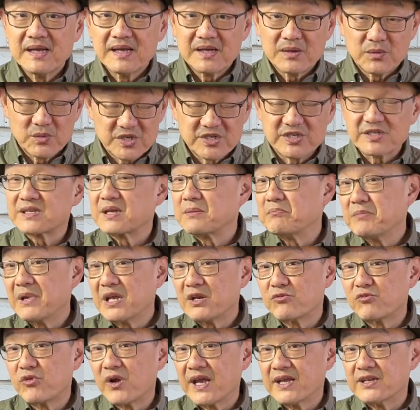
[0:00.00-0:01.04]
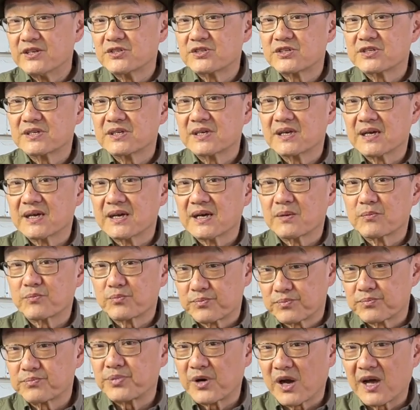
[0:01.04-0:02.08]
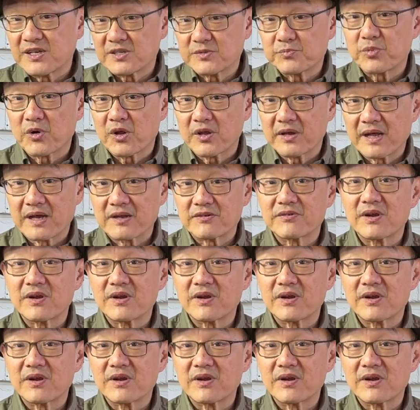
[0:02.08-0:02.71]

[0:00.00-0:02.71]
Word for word: which is a mid-range uh, price product